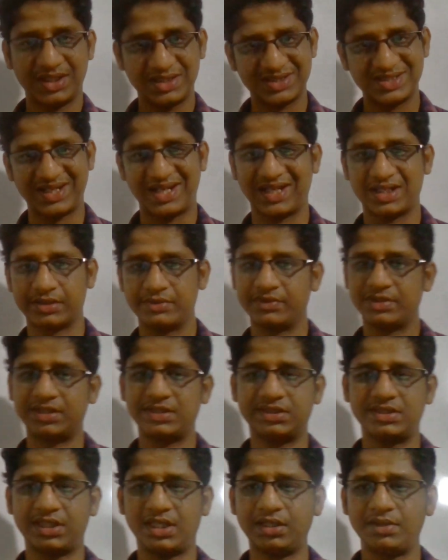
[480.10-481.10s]
yes, reactivity
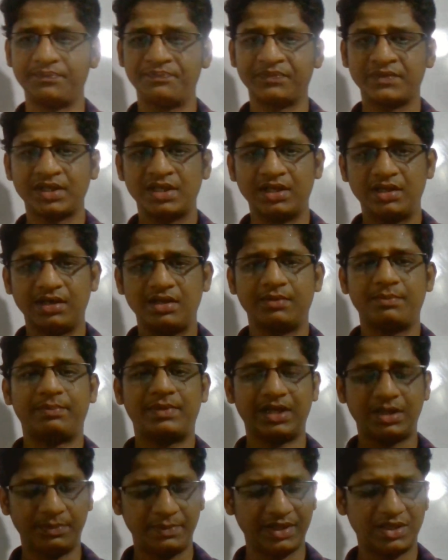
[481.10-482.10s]
is there.
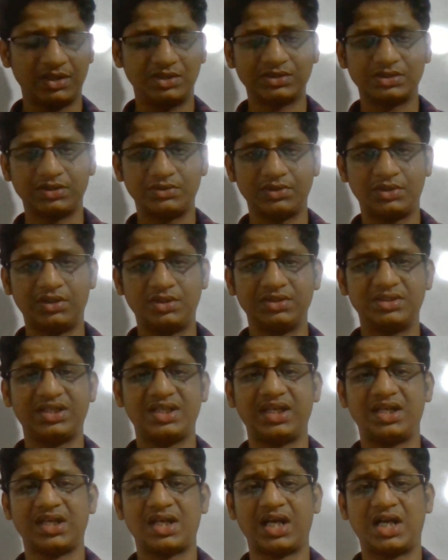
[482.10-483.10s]
But because of no,
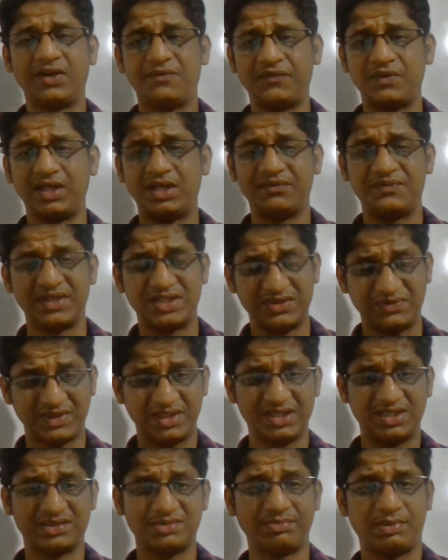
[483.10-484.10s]
their half-life is
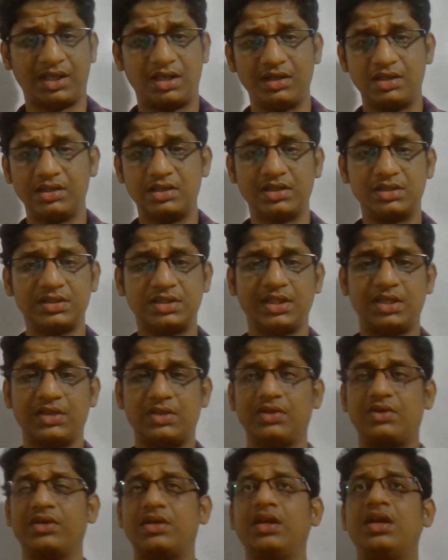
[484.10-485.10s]
very small, they are
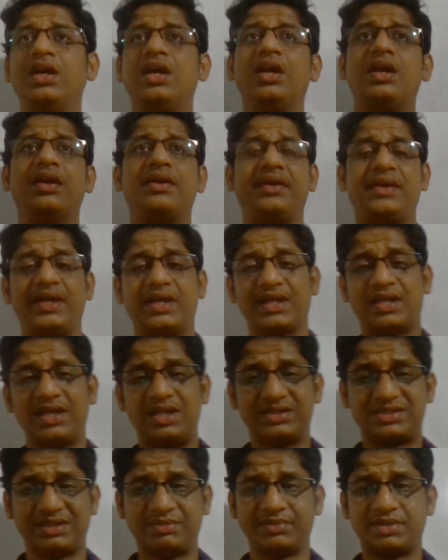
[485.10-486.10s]
not
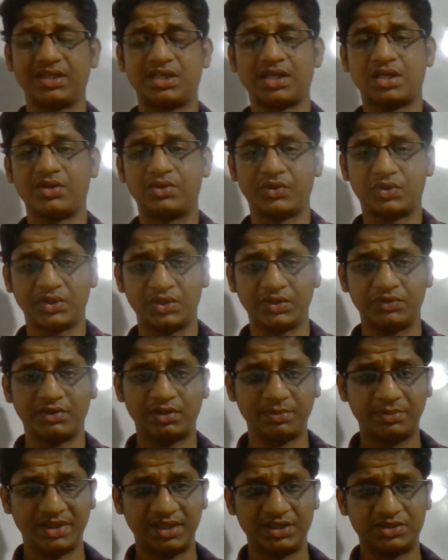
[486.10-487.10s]
nearly something around
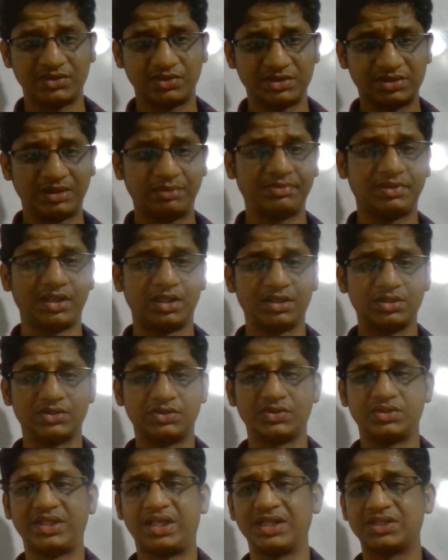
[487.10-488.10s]
21 minutes or something.
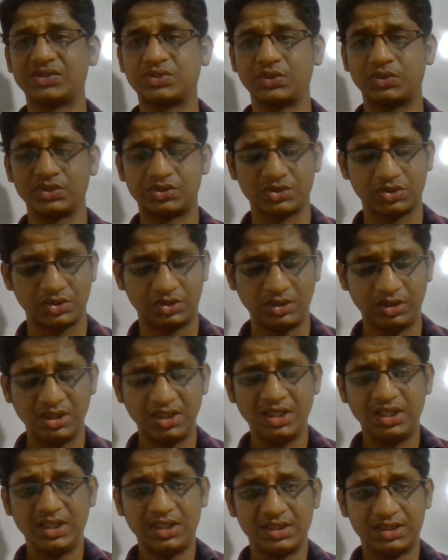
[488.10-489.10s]
So that shows no,
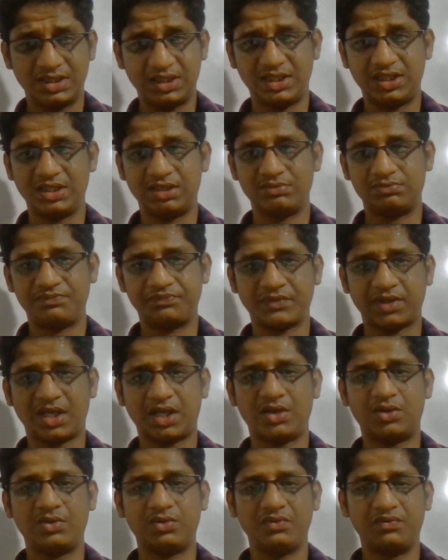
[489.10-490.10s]
they
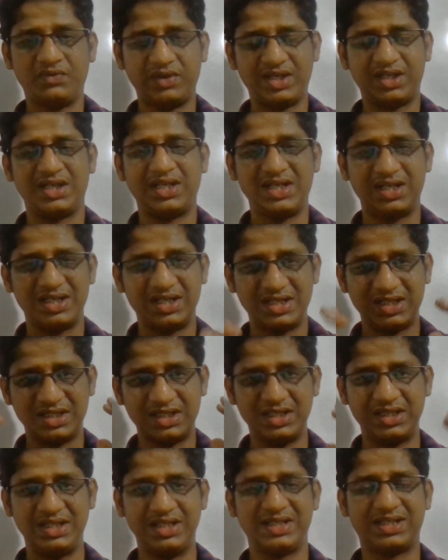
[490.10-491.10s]
have very
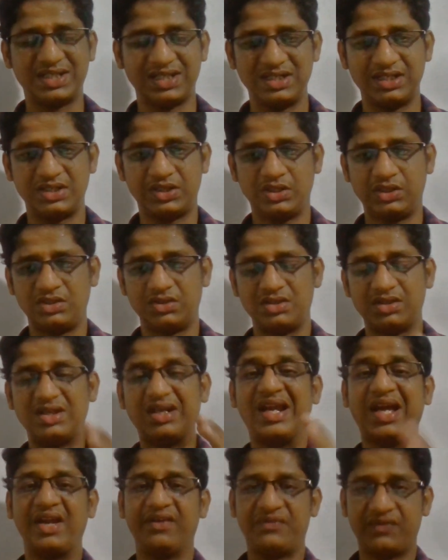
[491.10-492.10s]
little no
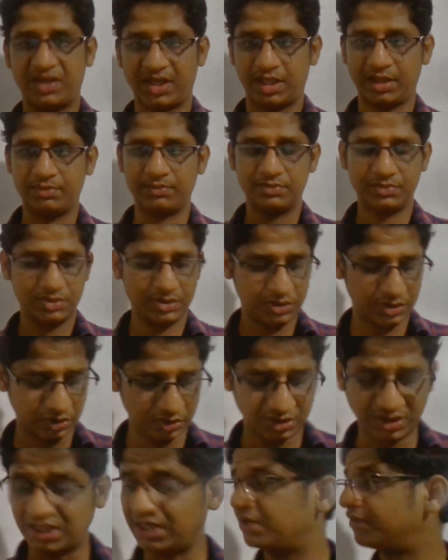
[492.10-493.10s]
lifetime.
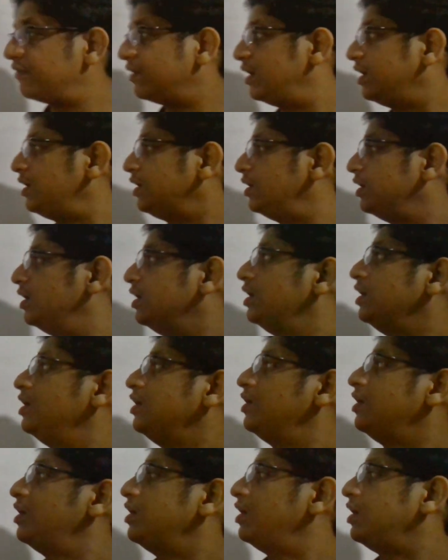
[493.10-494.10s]
So that why,
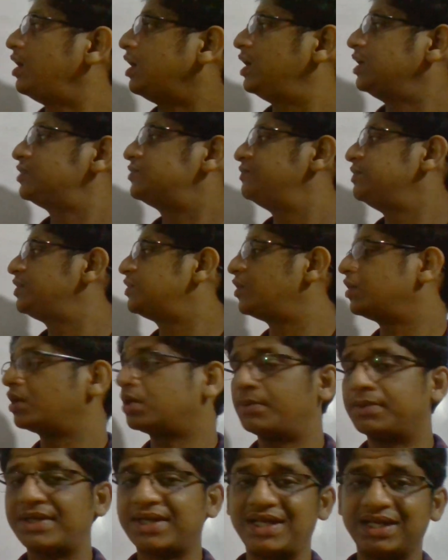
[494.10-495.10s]
as we talk
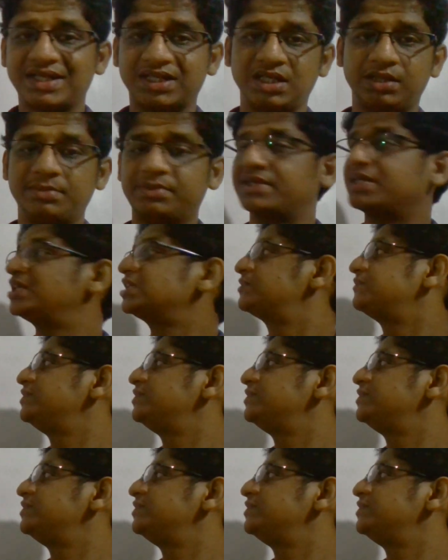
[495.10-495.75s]
about alkali metals,